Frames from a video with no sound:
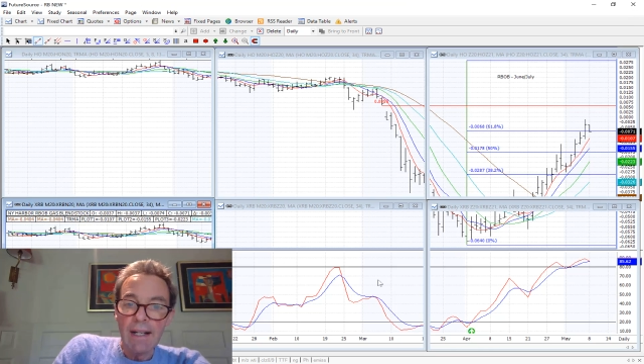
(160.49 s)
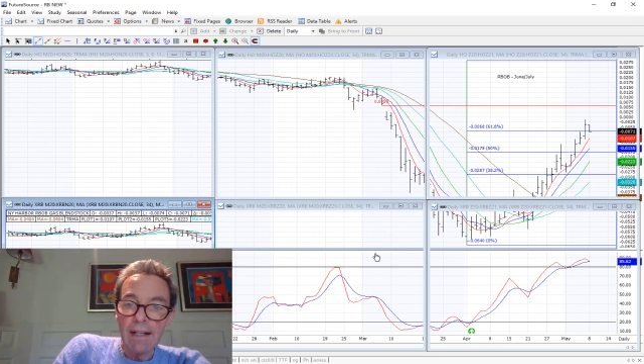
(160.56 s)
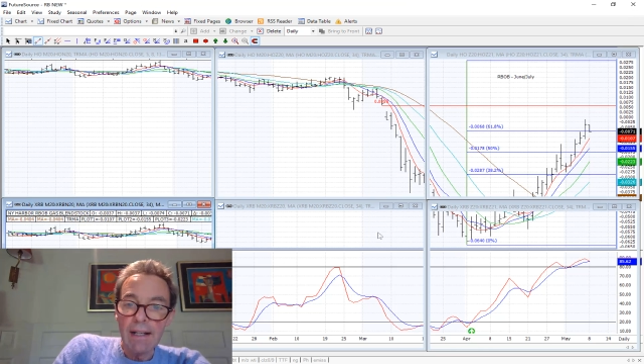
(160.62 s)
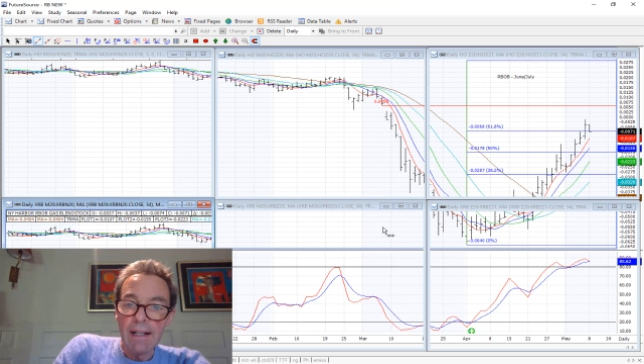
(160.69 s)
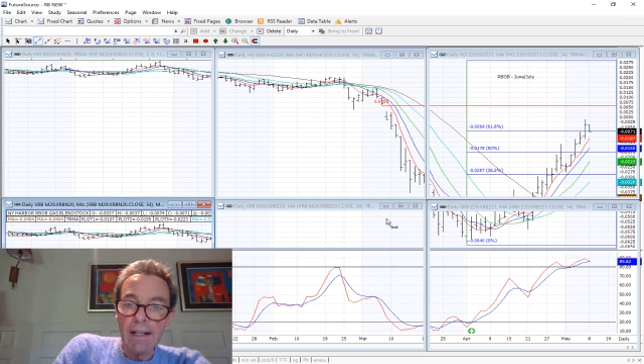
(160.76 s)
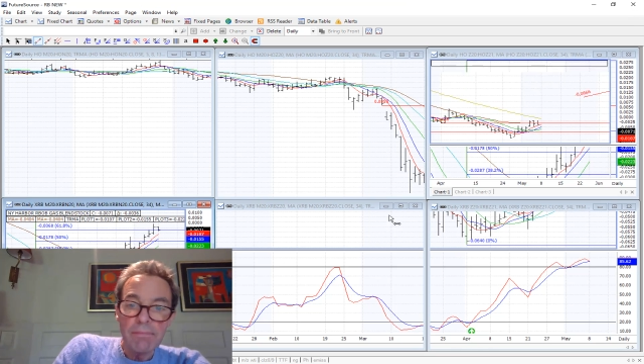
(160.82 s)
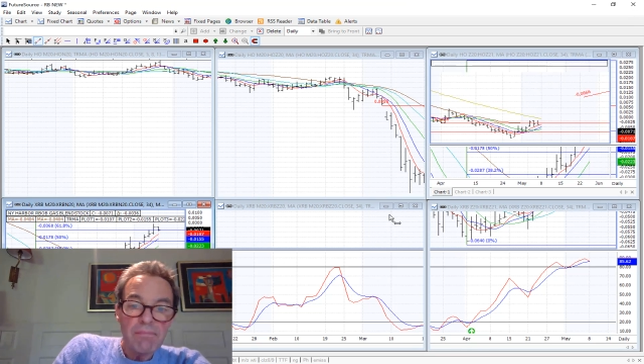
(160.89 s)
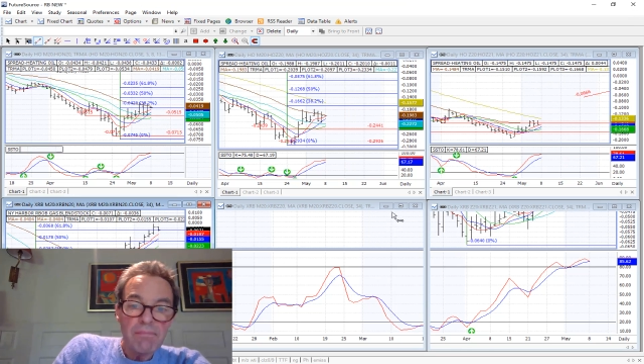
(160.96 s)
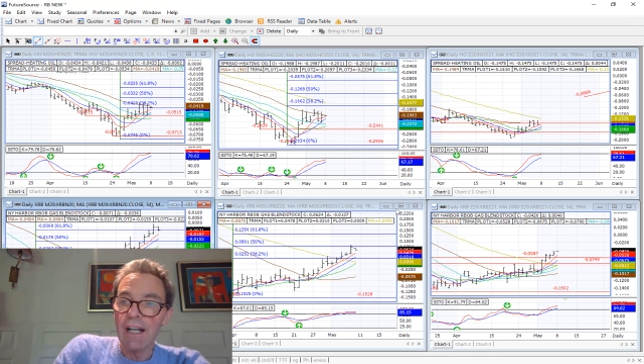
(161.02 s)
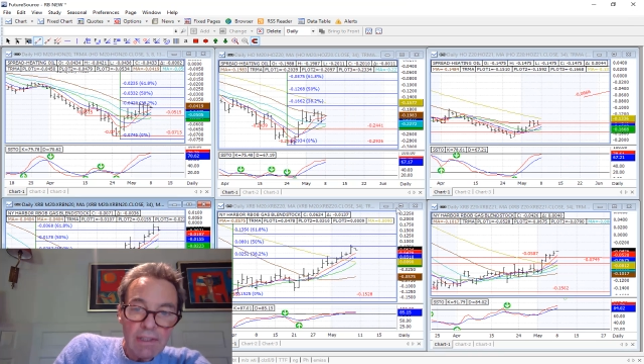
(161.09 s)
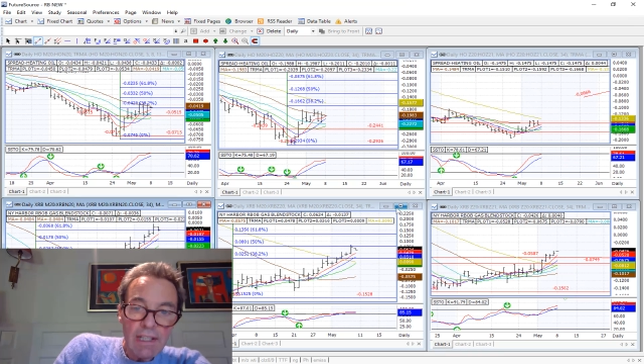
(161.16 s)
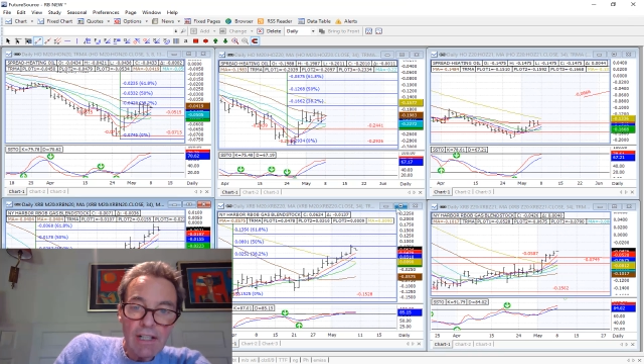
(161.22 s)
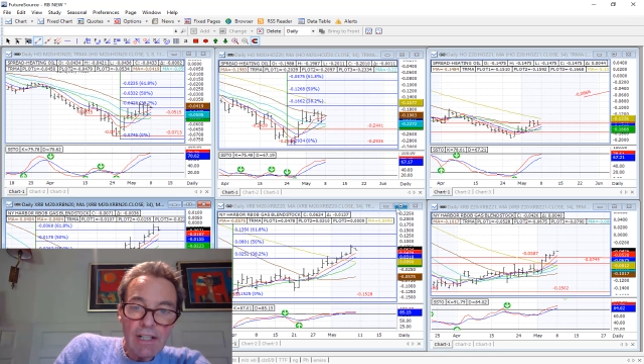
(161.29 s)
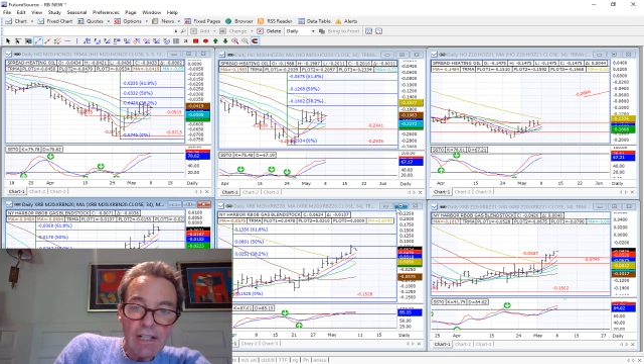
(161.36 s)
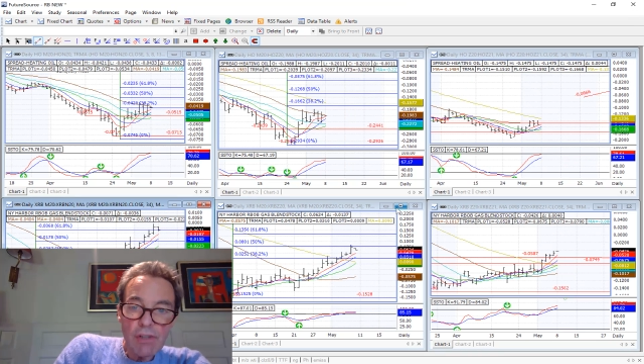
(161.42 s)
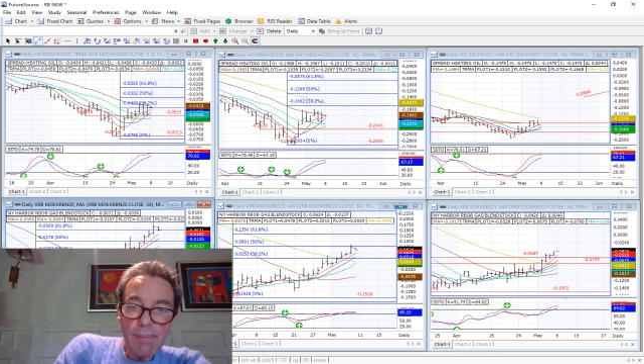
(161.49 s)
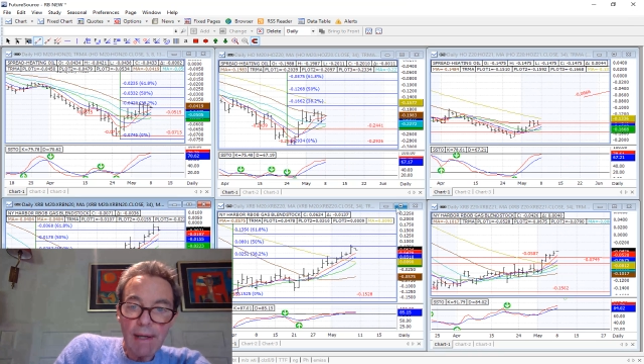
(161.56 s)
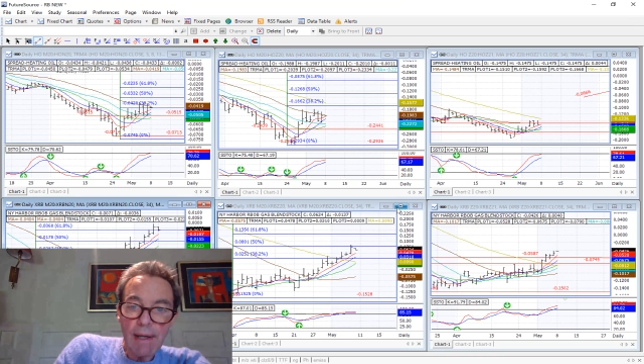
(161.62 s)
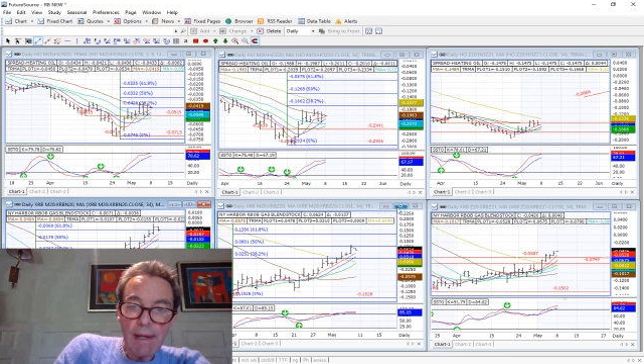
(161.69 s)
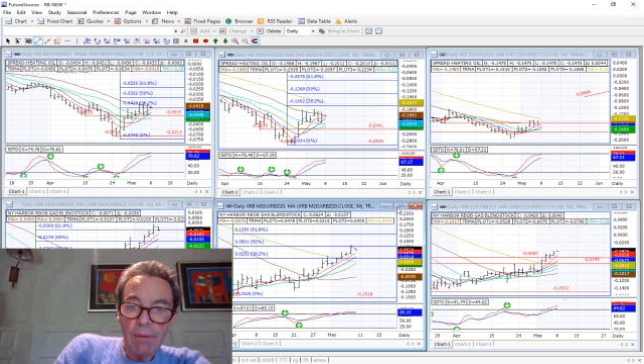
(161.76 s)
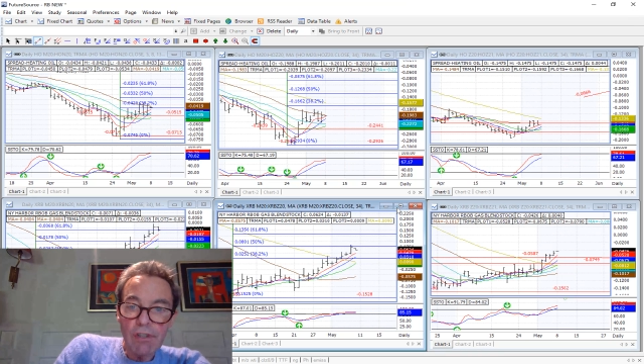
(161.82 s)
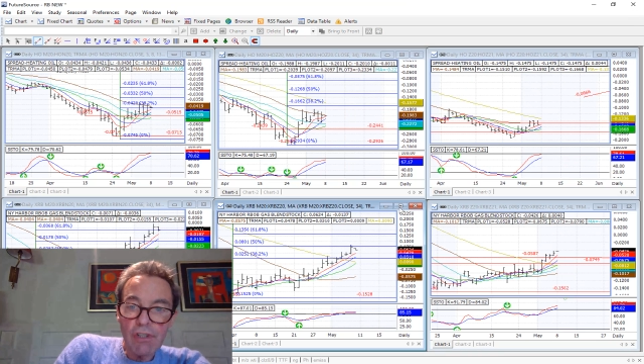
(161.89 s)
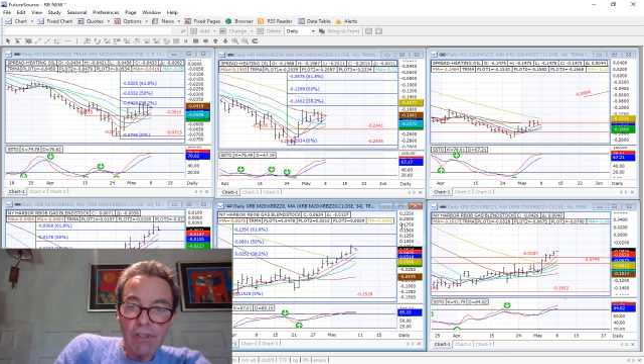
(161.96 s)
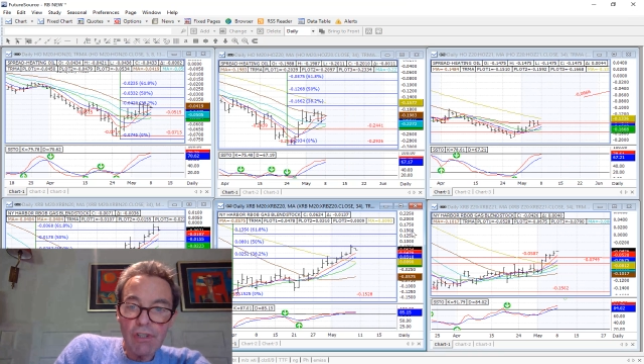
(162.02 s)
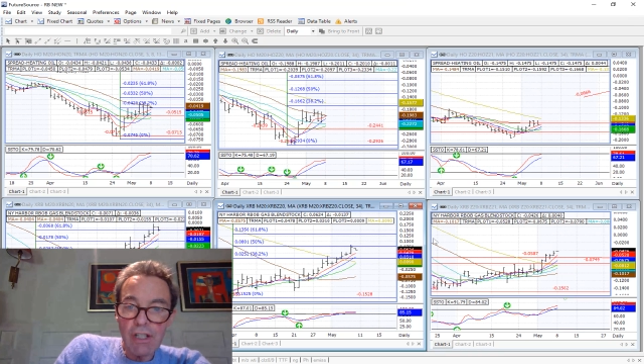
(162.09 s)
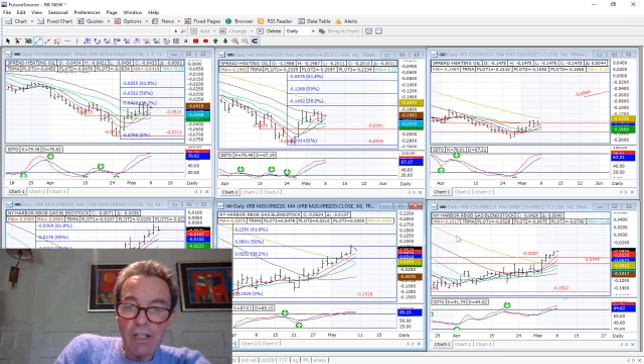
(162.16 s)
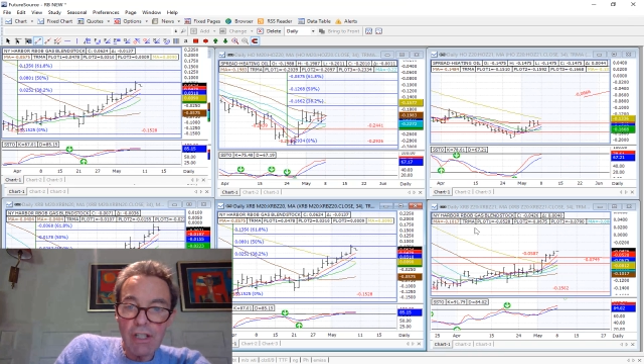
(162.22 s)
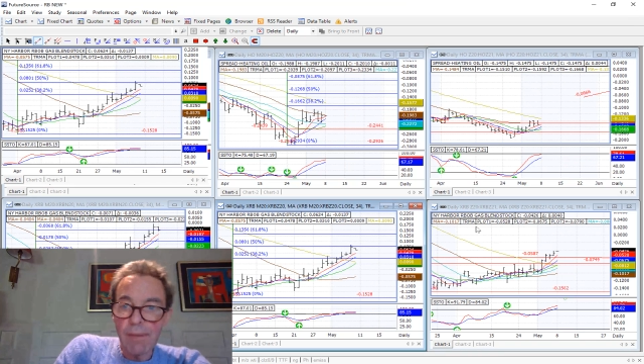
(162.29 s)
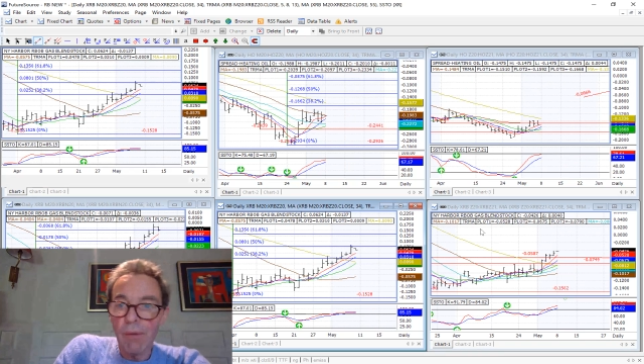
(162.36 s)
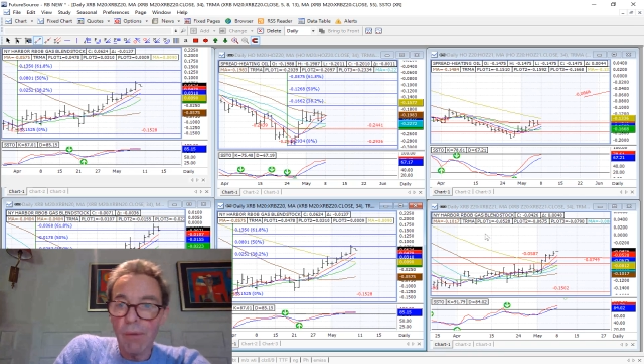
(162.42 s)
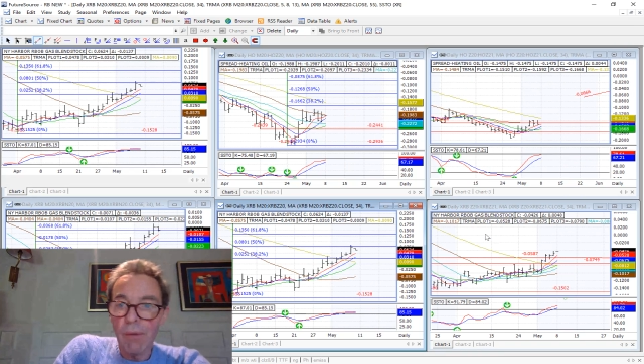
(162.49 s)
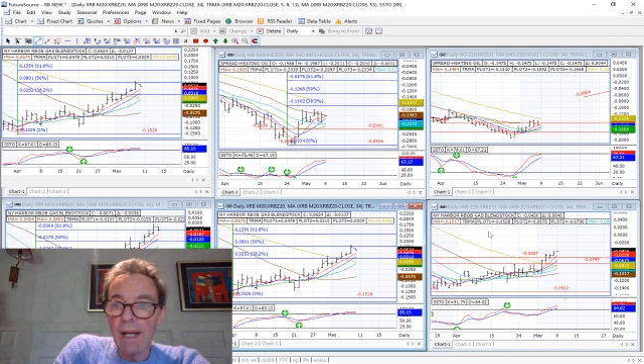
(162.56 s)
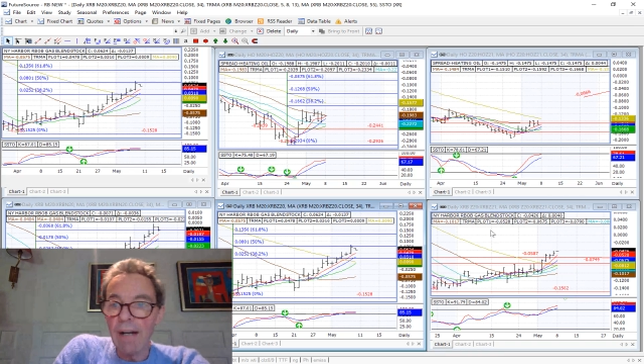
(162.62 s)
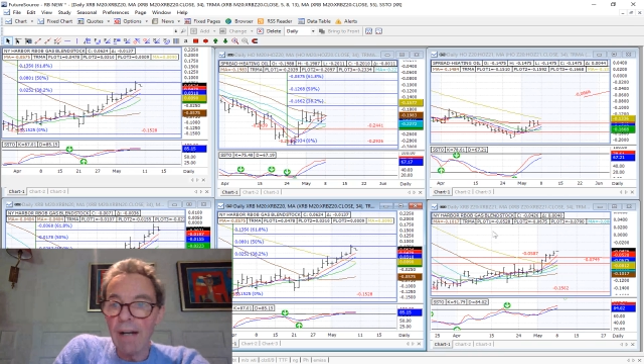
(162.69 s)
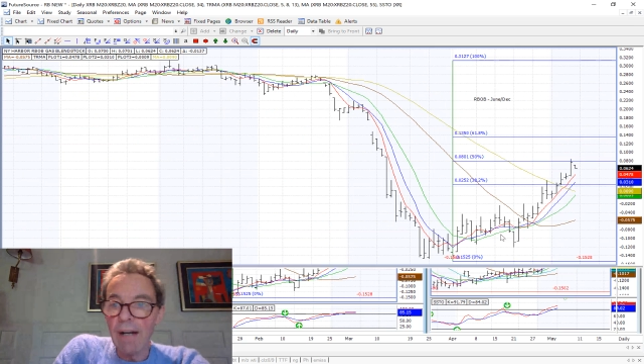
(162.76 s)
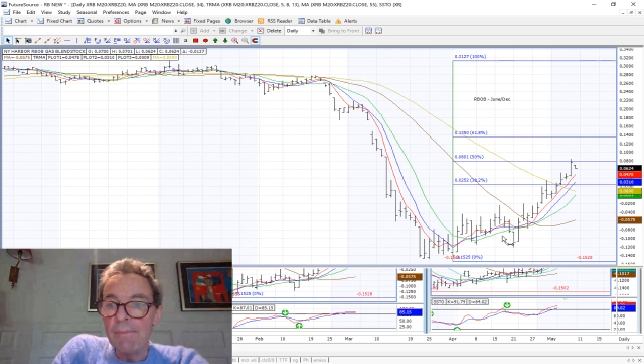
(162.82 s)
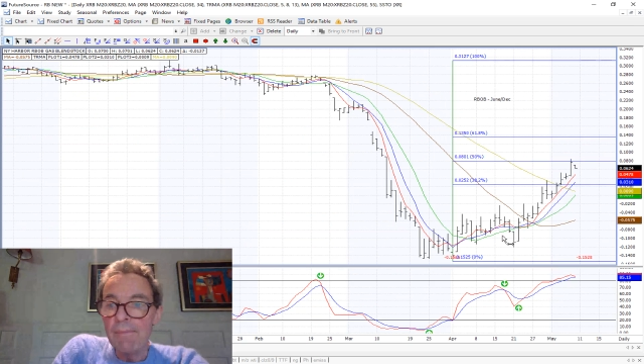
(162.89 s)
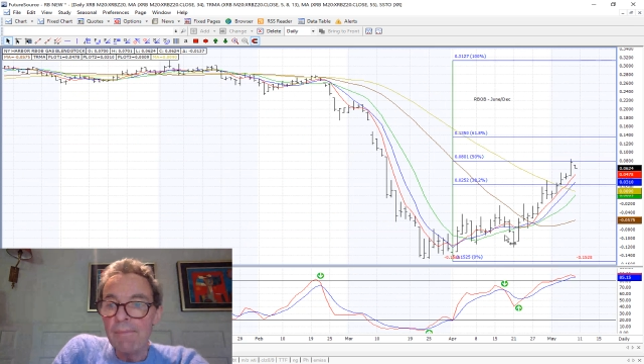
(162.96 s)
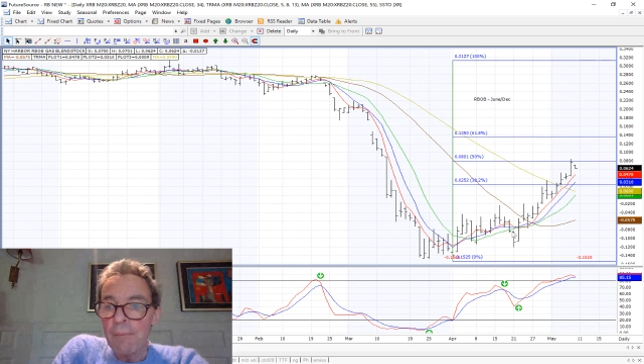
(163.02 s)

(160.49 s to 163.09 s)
and that should make one just a little bit wary.